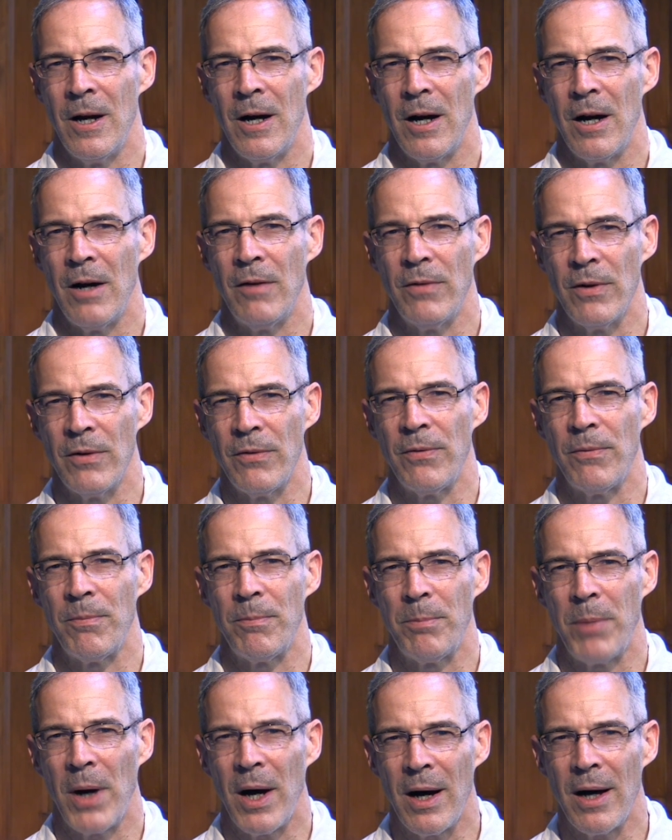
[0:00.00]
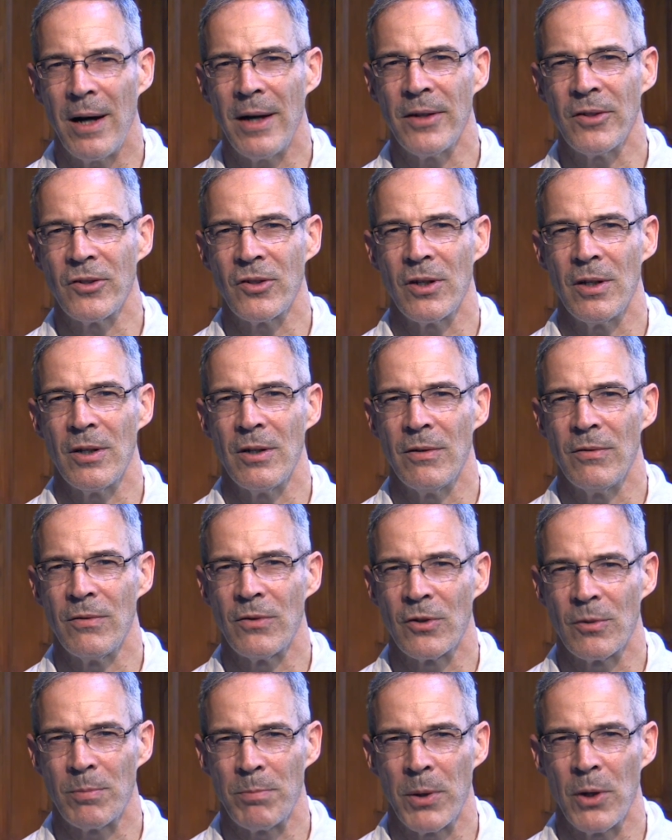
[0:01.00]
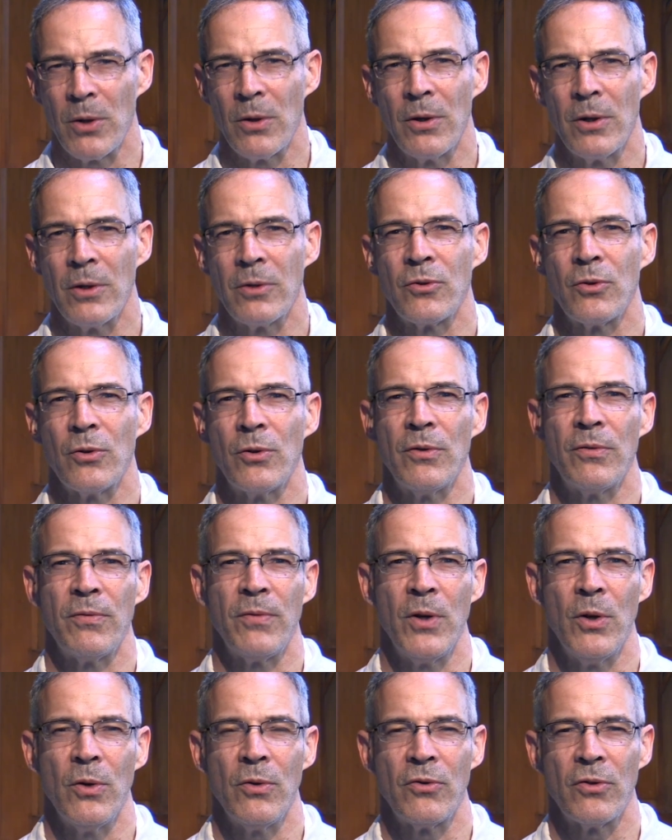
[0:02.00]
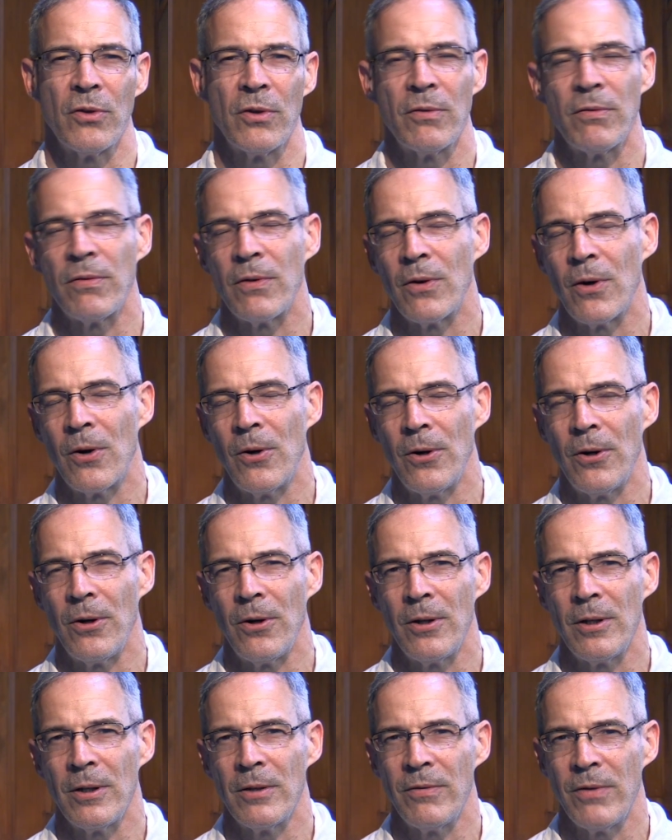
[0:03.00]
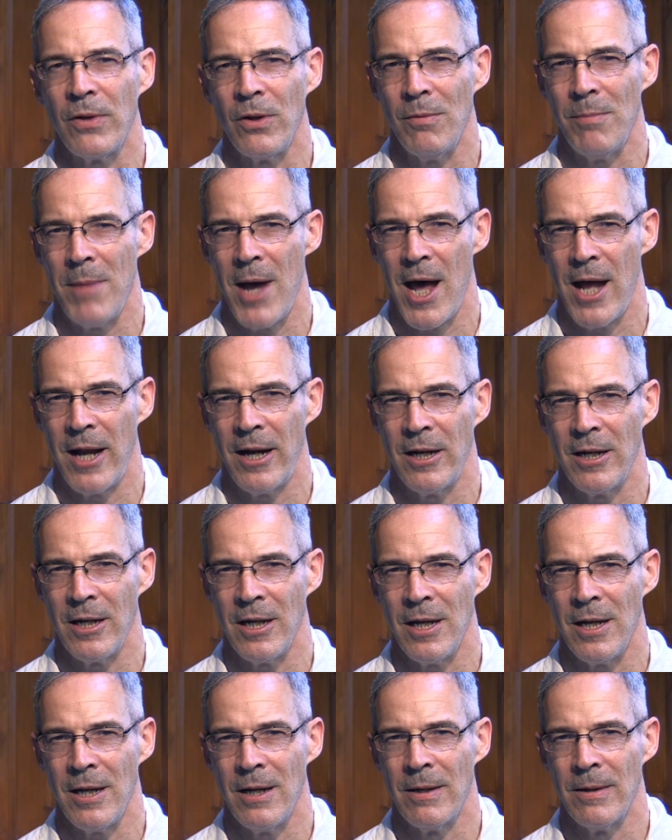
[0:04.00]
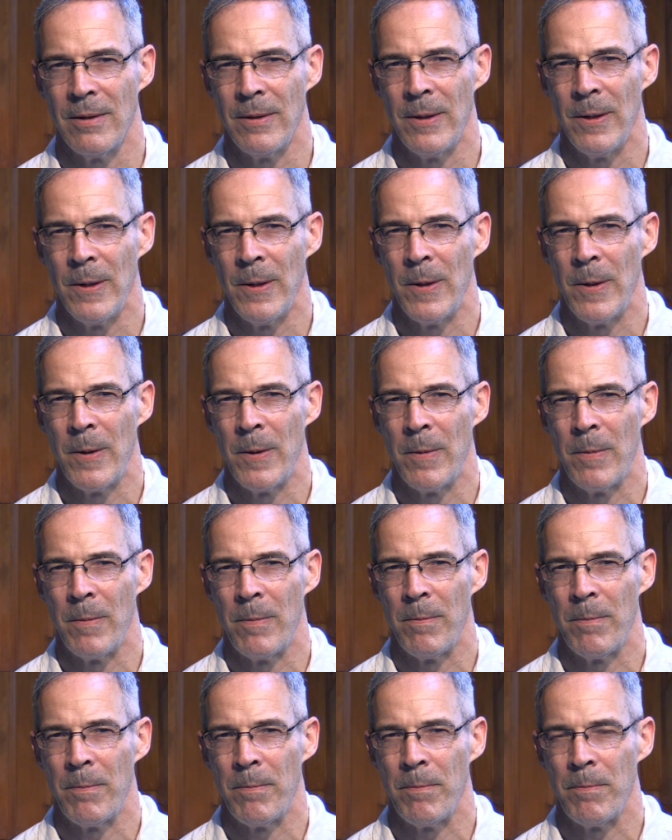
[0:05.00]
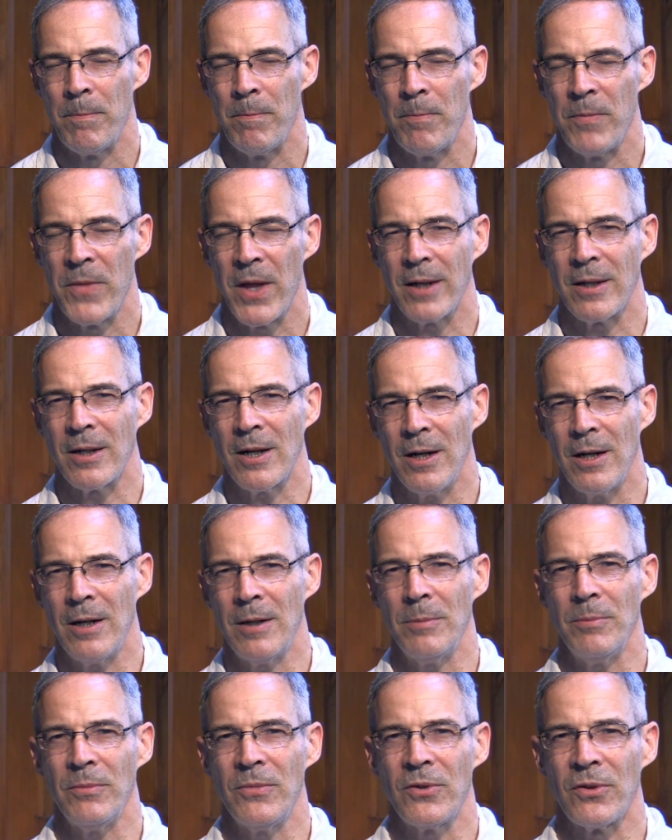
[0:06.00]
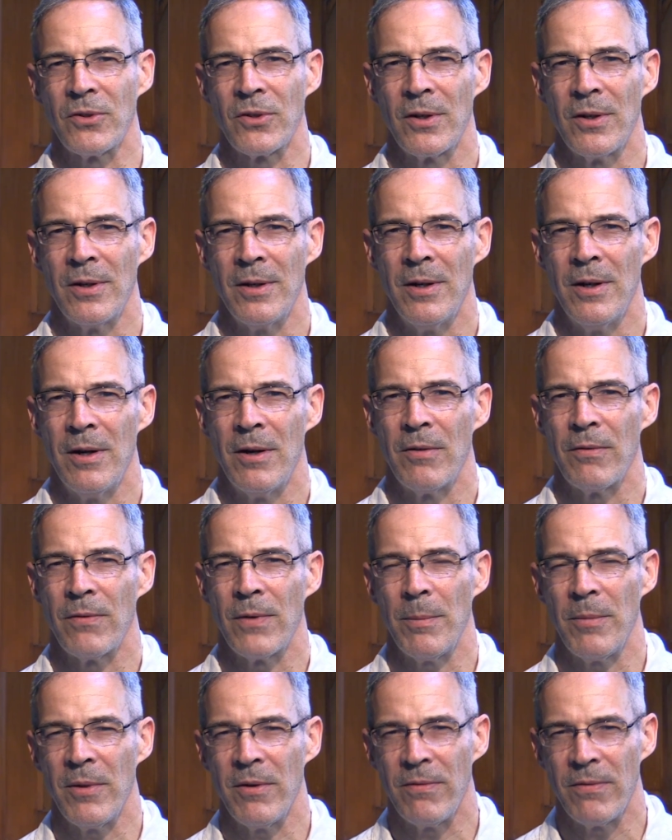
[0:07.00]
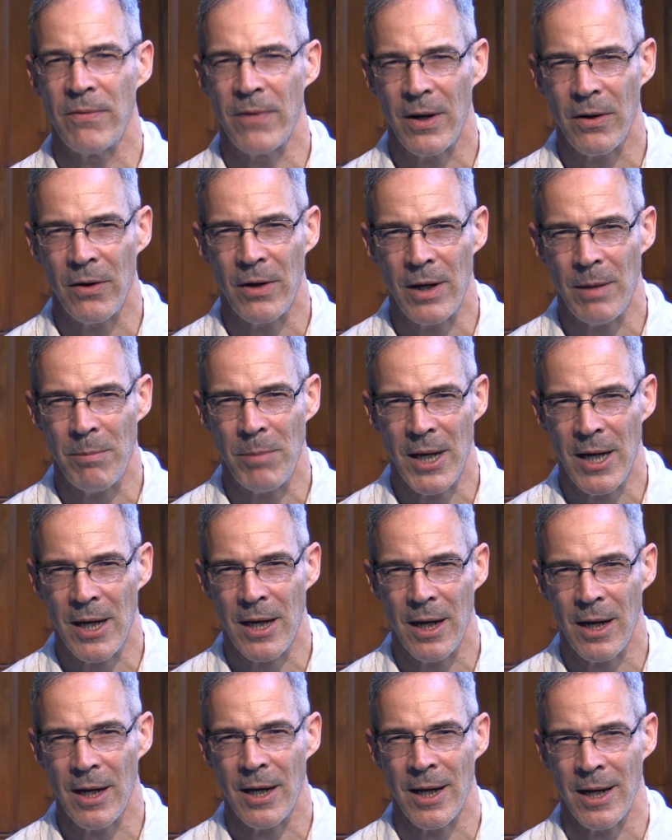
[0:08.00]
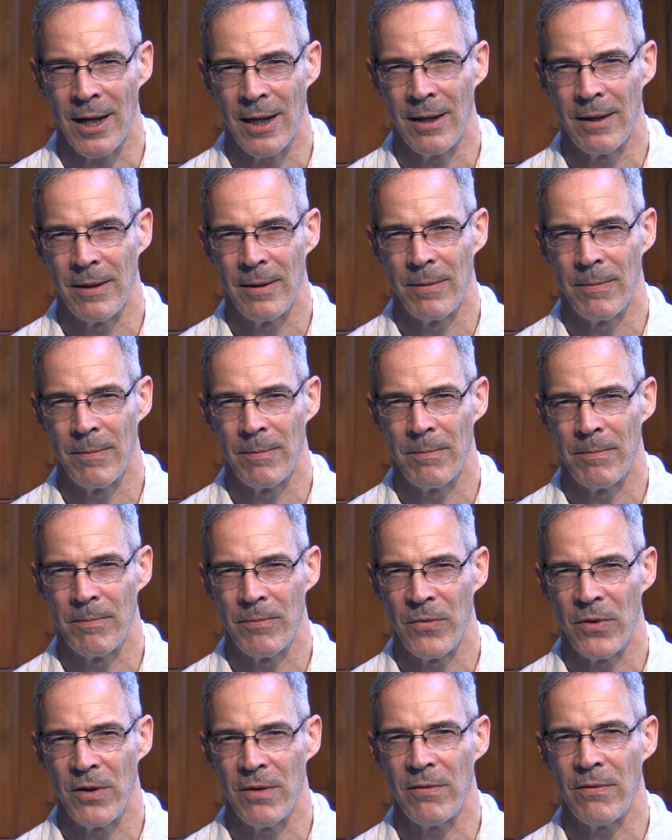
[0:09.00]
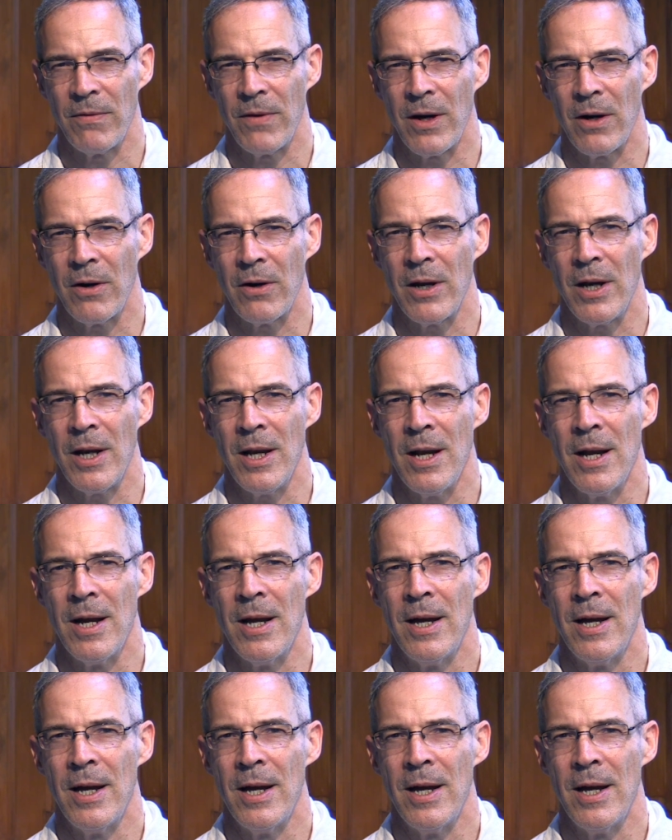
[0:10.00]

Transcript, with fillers: of a positive spiritual future for all of humanity that comes from the very beginning, the very